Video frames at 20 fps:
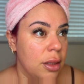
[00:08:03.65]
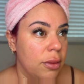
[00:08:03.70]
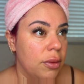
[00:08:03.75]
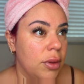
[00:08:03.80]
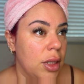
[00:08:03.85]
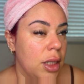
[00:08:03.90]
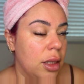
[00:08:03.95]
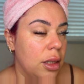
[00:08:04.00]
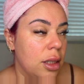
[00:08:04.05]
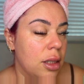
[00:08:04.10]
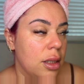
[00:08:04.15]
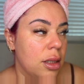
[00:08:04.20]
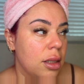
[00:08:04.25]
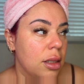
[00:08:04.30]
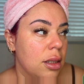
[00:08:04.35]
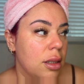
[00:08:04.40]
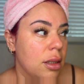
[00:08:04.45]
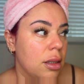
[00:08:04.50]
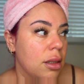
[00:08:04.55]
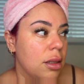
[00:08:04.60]
I feel like
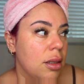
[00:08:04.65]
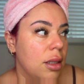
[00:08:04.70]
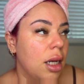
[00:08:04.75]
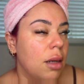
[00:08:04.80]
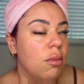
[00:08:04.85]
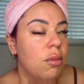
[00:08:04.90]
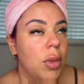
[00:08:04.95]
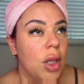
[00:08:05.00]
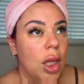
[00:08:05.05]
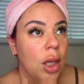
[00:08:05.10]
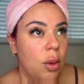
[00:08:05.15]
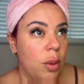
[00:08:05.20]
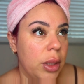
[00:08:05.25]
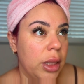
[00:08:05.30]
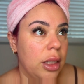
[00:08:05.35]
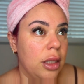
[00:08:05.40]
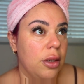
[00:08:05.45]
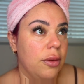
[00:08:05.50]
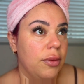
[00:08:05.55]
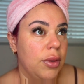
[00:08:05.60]
that's not
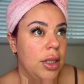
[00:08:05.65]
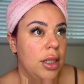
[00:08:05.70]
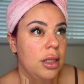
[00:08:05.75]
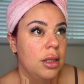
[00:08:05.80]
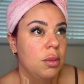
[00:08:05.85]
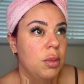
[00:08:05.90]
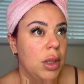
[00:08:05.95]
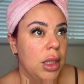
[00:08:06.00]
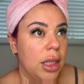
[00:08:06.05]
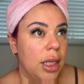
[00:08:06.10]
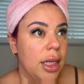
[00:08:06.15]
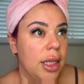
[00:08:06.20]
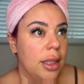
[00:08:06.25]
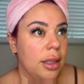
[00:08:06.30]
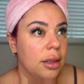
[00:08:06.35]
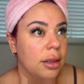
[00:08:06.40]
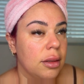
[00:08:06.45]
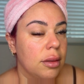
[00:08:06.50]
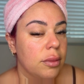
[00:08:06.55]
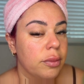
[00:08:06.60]
blowing in your face, but like